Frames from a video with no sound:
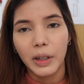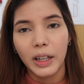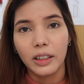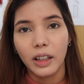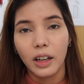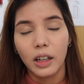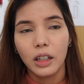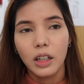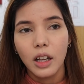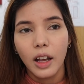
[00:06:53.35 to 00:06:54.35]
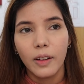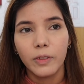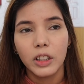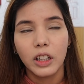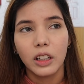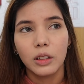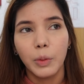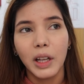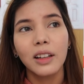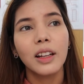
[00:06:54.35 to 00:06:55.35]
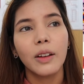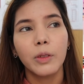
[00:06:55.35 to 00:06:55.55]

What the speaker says: brand here. Everything, mainly